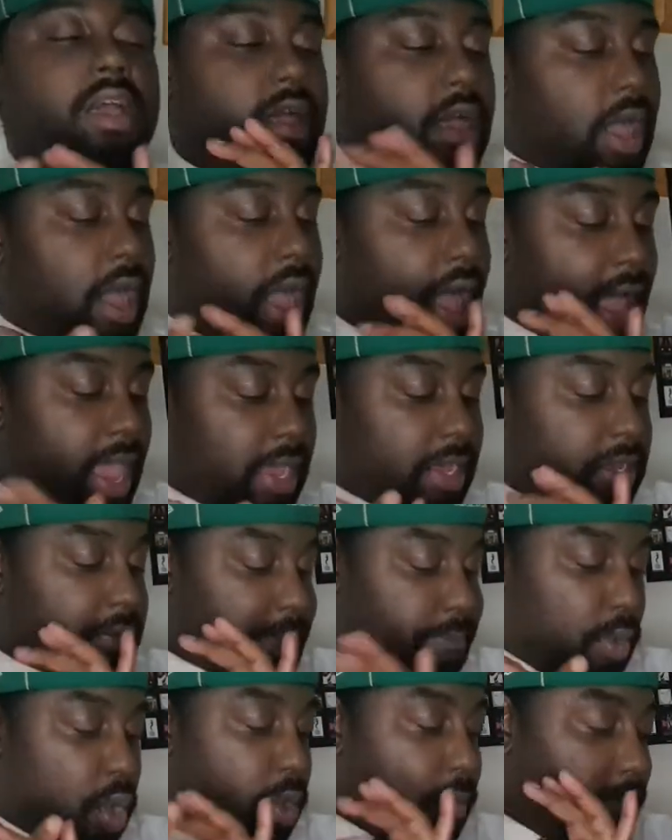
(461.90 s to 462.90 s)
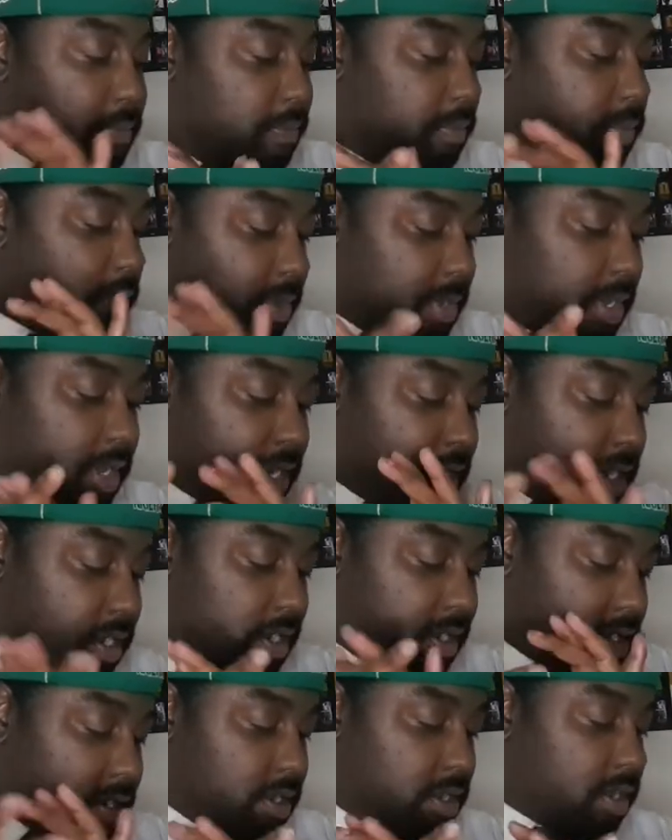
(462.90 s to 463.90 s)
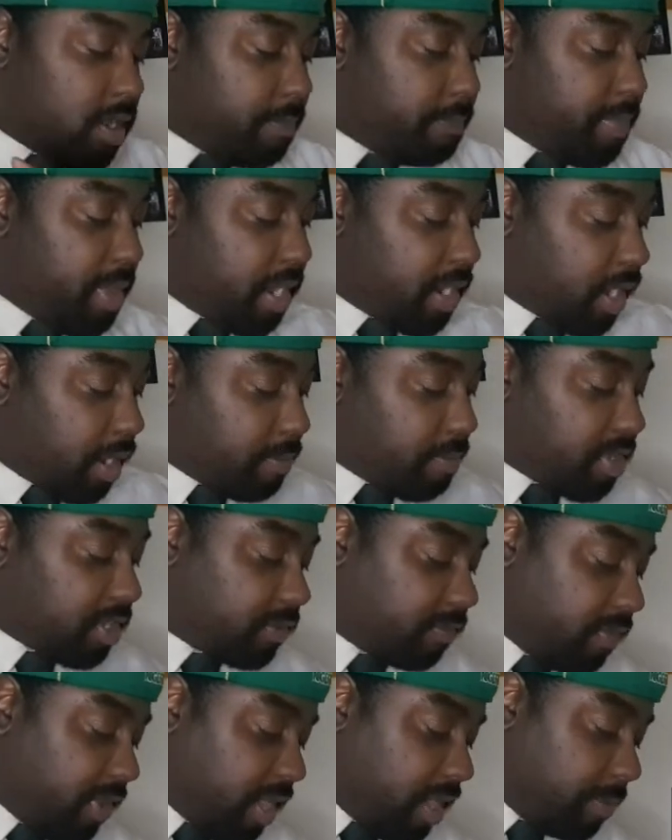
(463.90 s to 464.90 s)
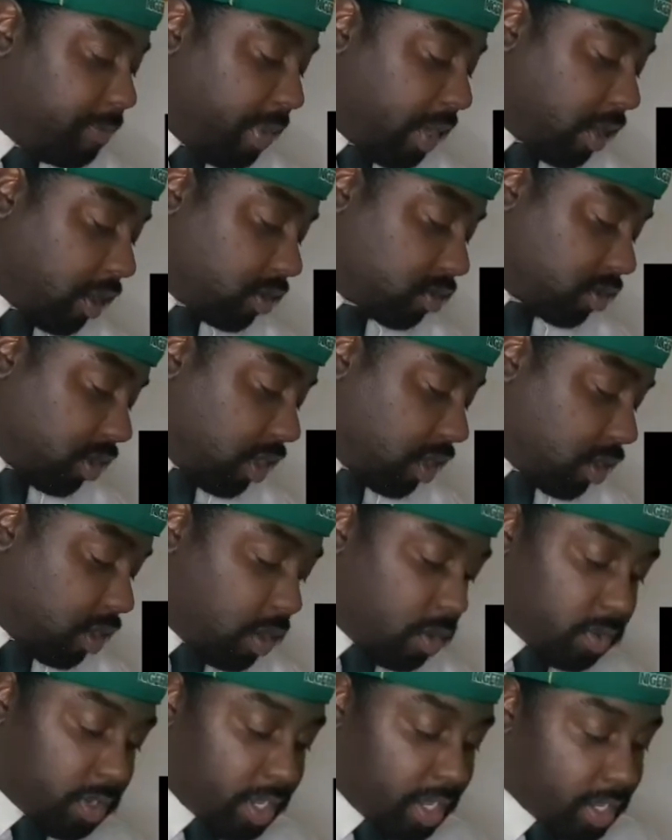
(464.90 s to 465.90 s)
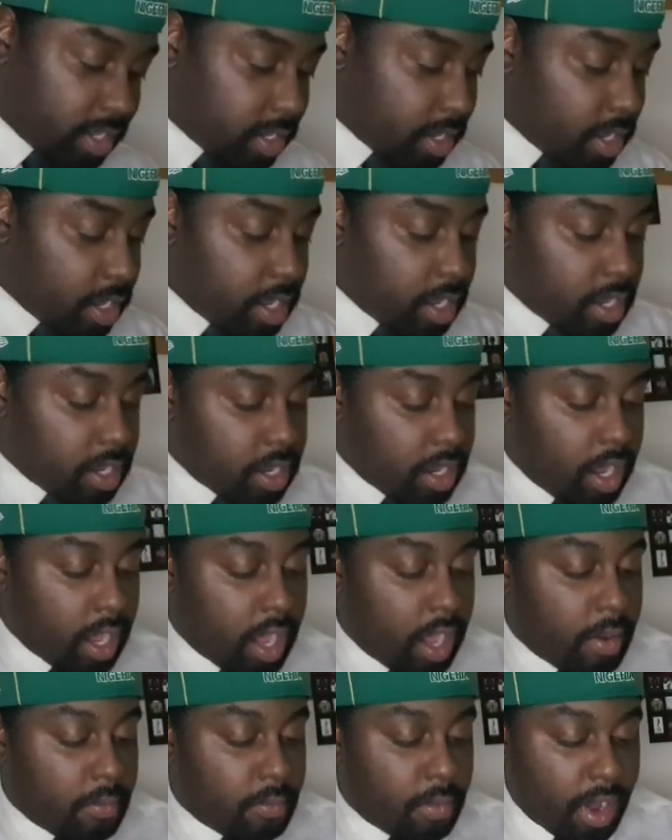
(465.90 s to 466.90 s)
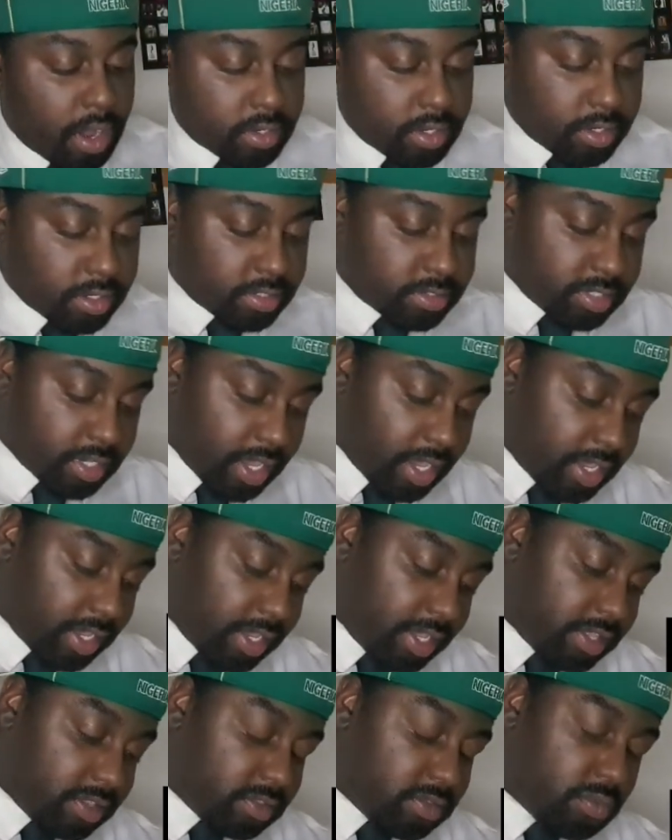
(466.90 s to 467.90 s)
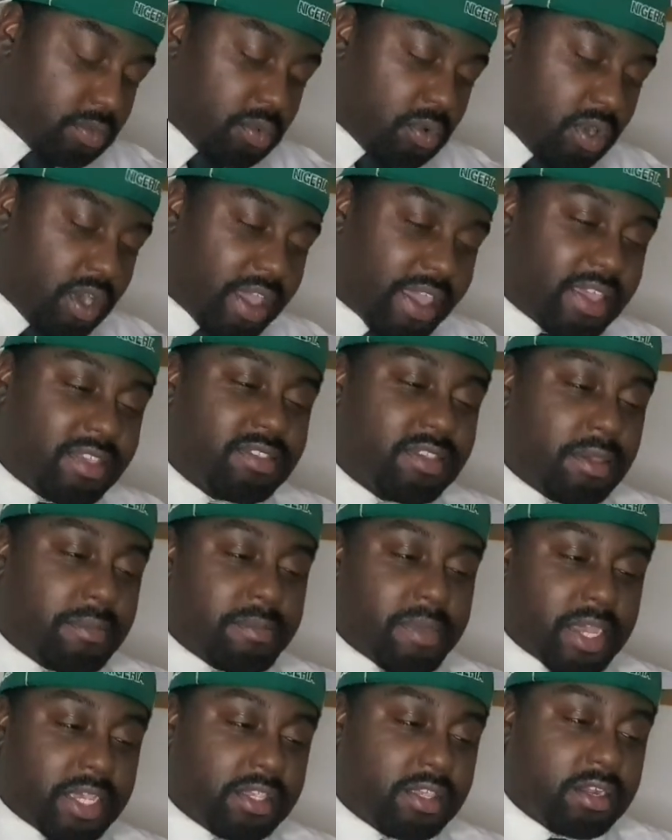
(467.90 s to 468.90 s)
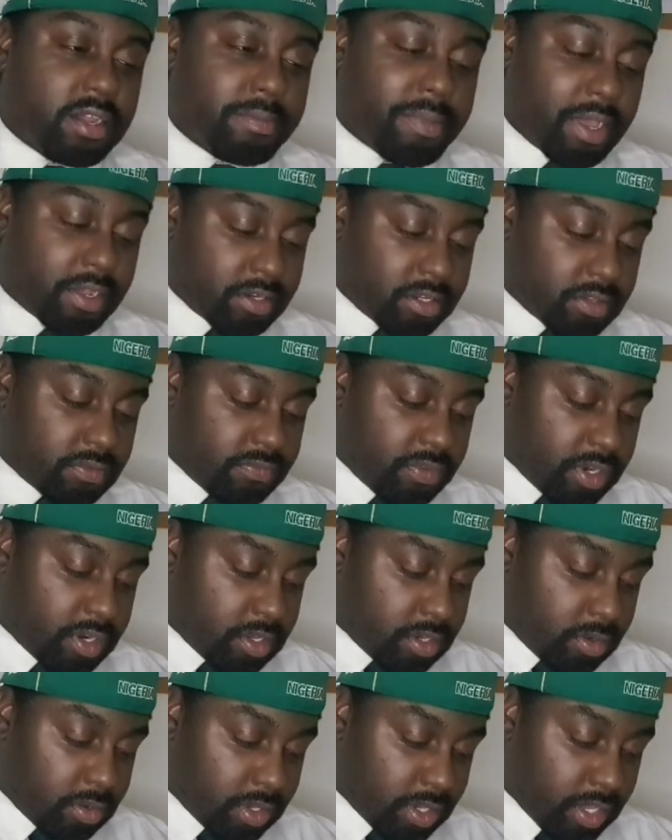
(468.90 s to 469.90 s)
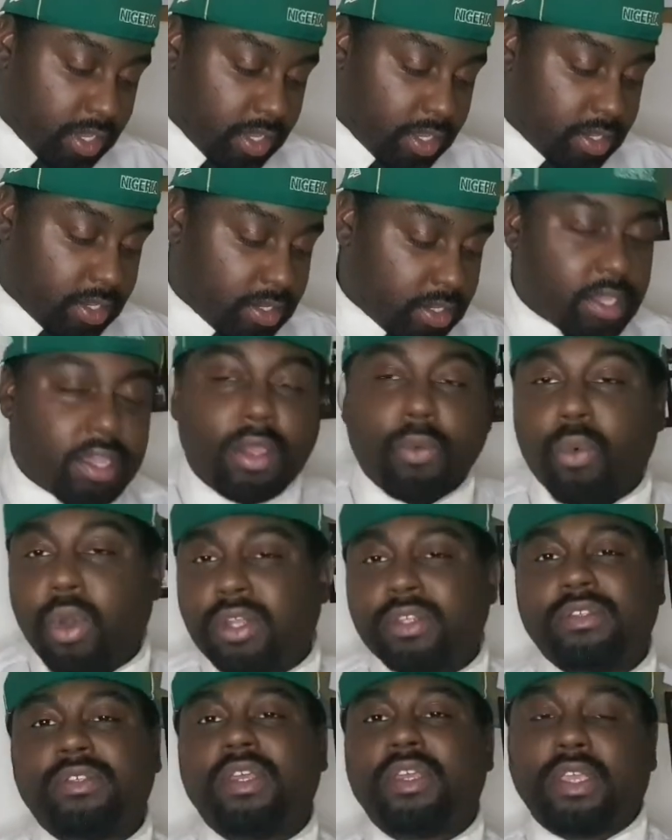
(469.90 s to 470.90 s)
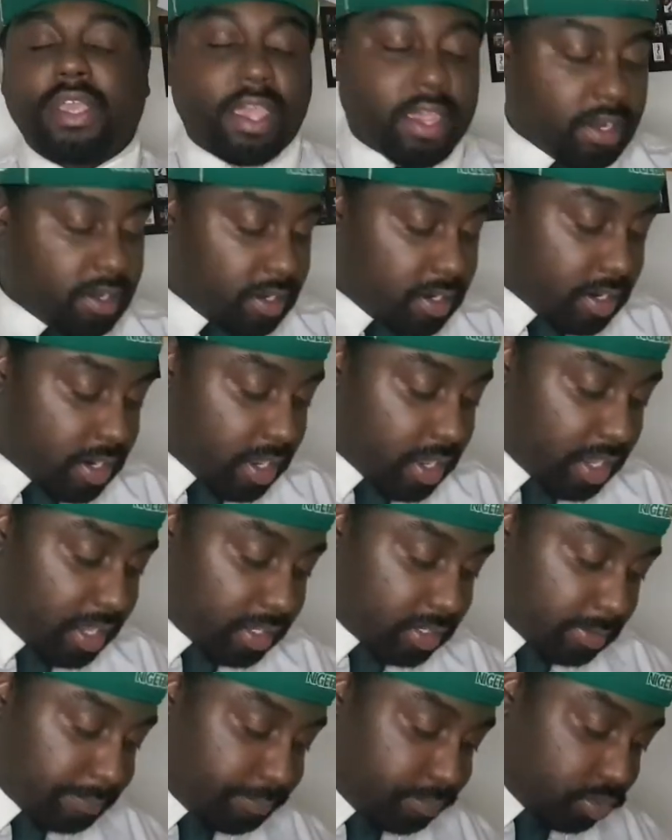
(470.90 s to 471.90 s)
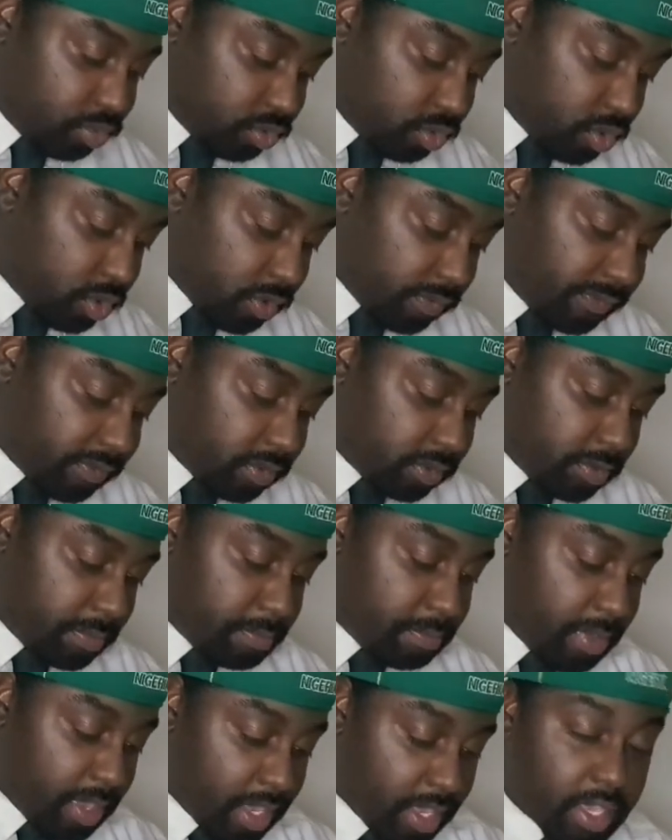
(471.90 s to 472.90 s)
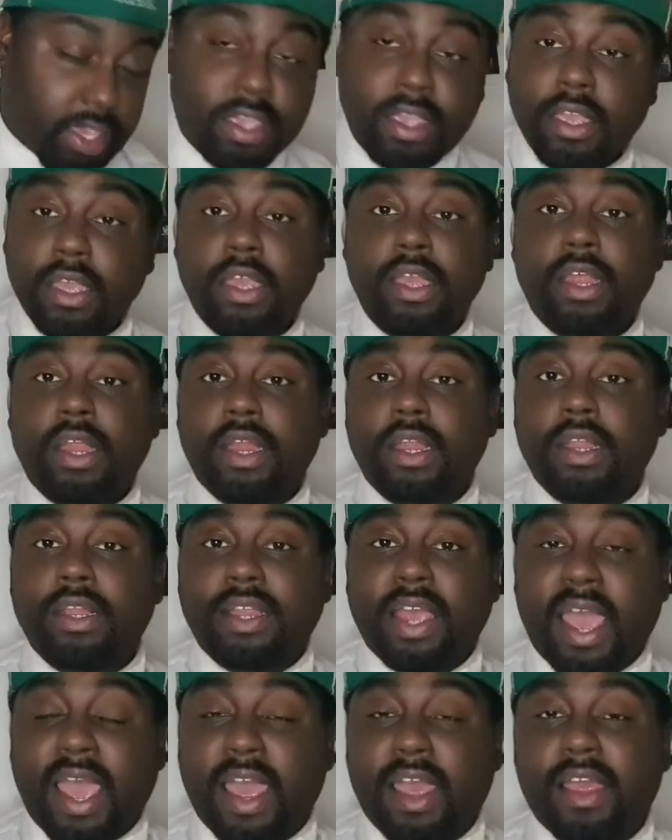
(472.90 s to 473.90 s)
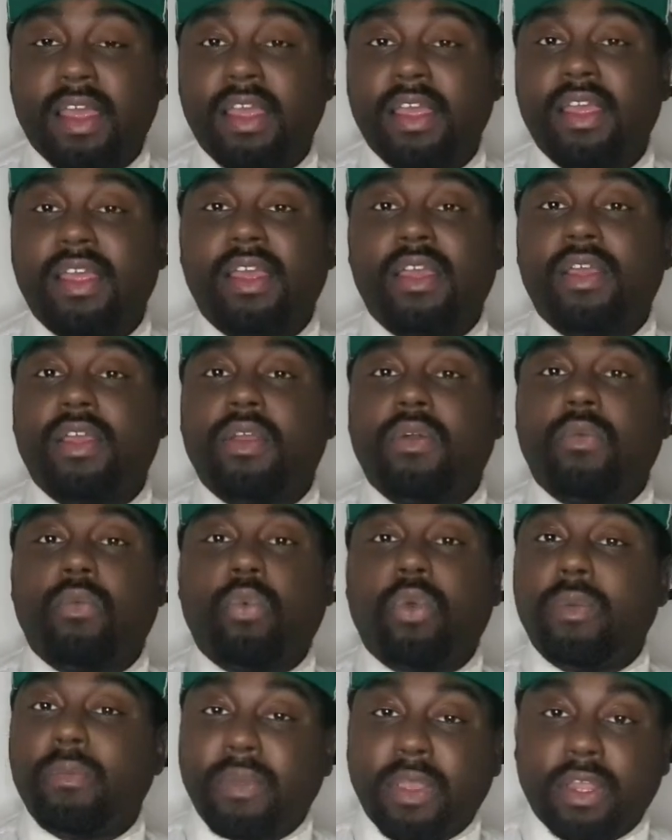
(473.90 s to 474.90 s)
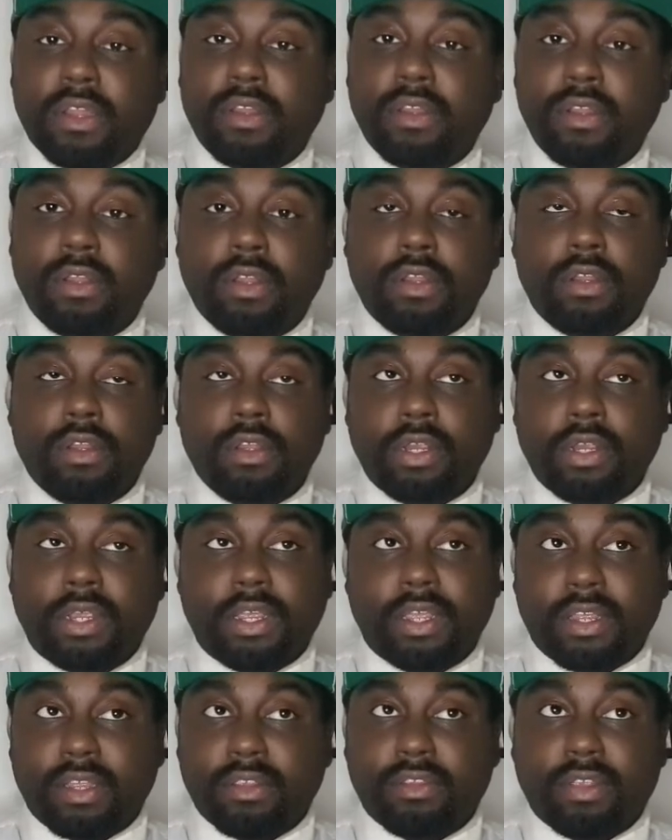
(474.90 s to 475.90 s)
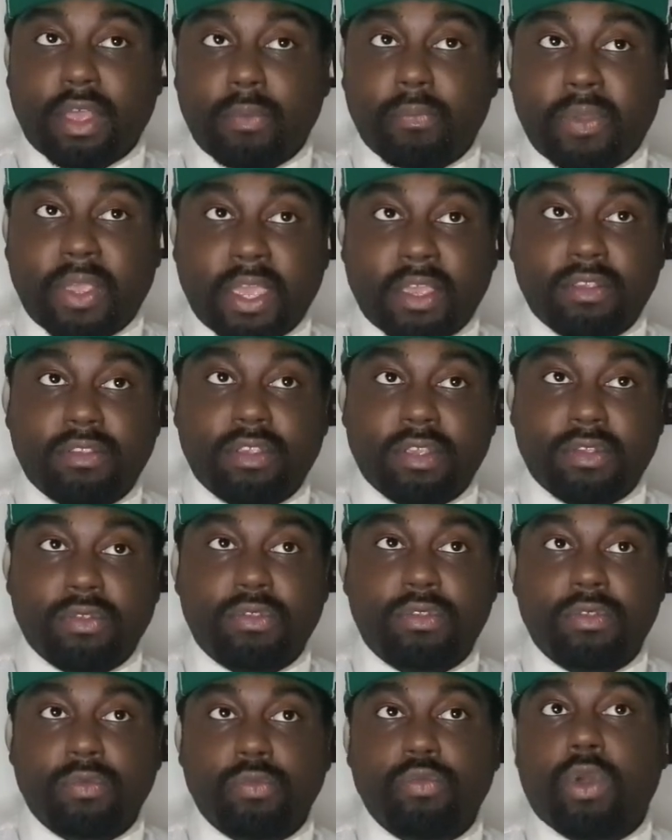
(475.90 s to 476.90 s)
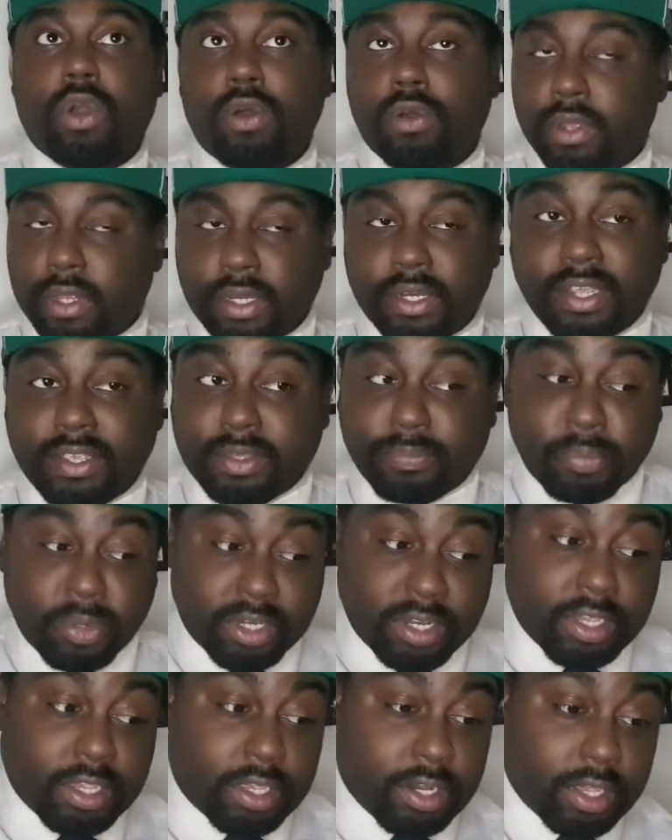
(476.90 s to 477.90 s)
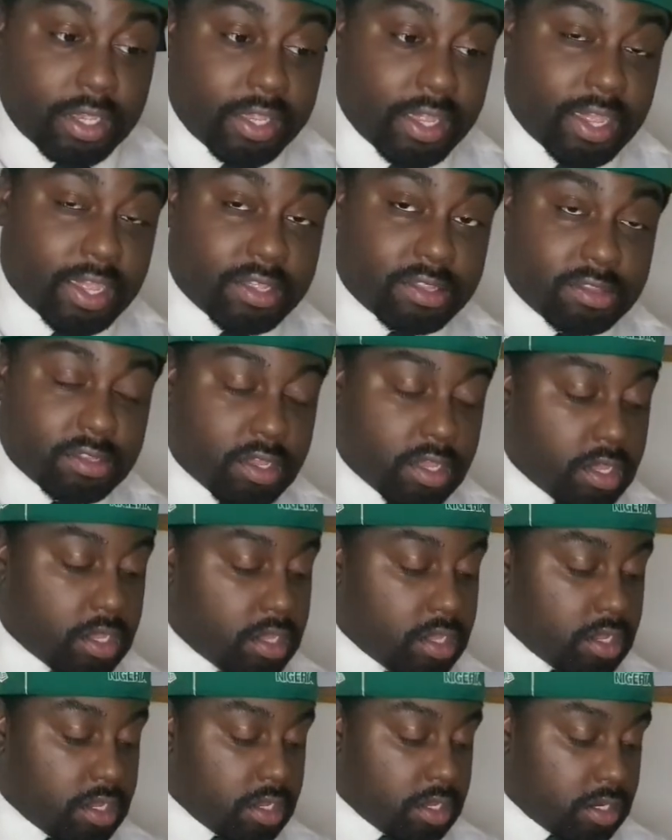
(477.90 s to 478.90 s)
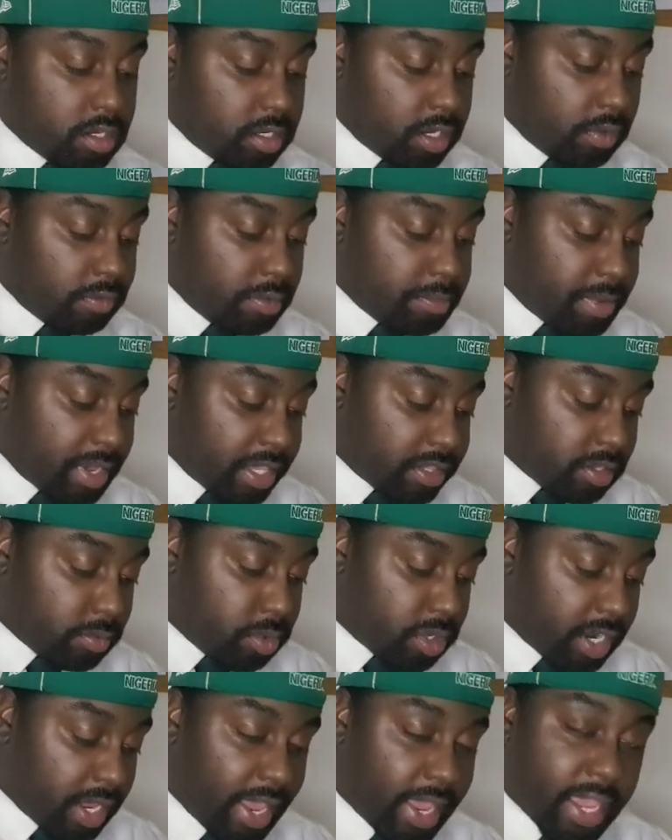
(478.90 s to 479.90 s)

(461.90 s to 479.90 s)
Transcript: Alright, boom. Big up MzVee, big up Sarkodie. What I'm gonna say is, what is amazing about this video, yeah? Once again, it is a proof to me that women, in some cases, well, in this particular case, they're amazing when they're